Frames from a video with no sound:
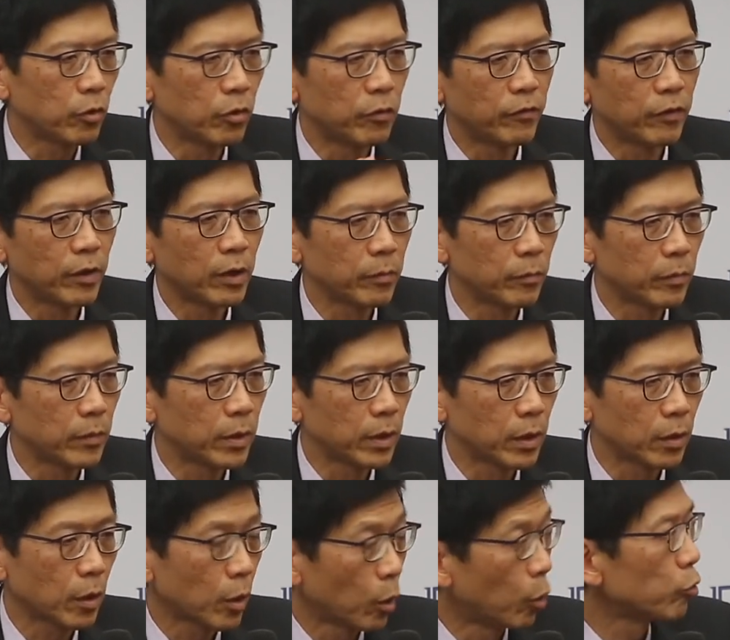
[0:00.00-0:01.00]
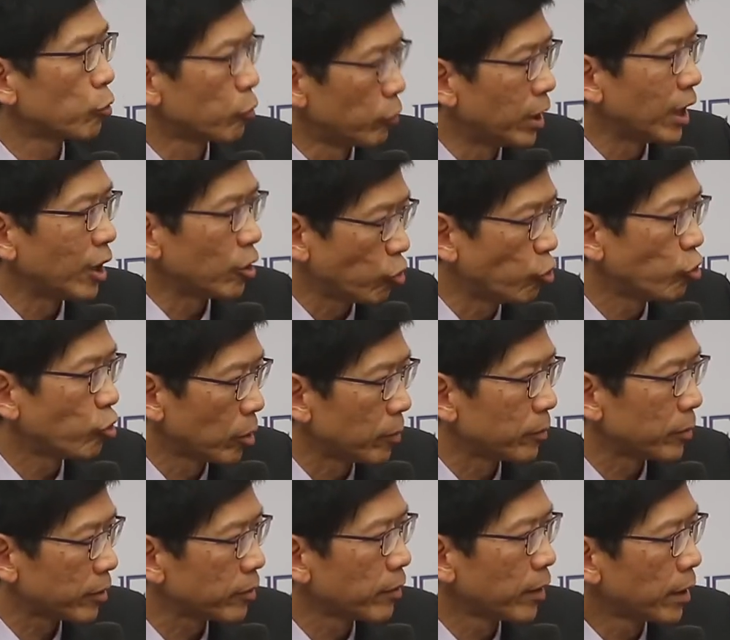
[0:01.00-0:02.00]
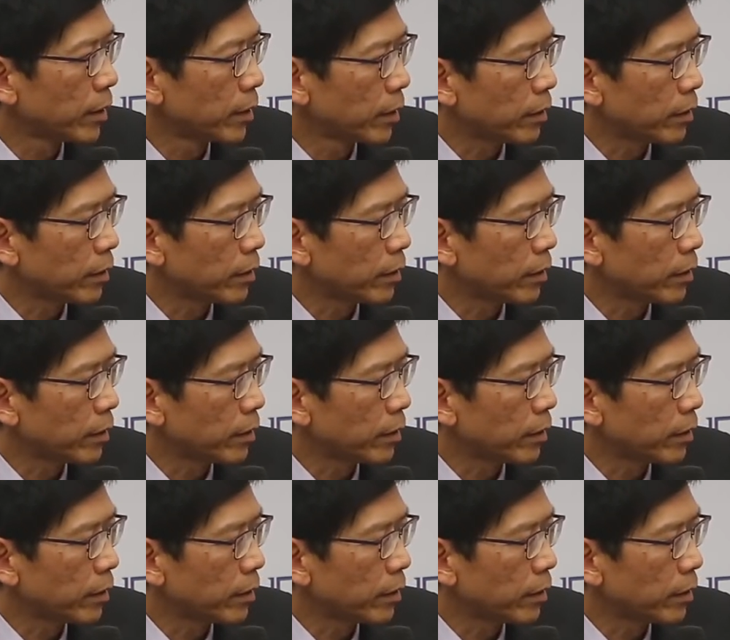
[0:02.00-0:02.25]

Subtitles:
to develop the close relationships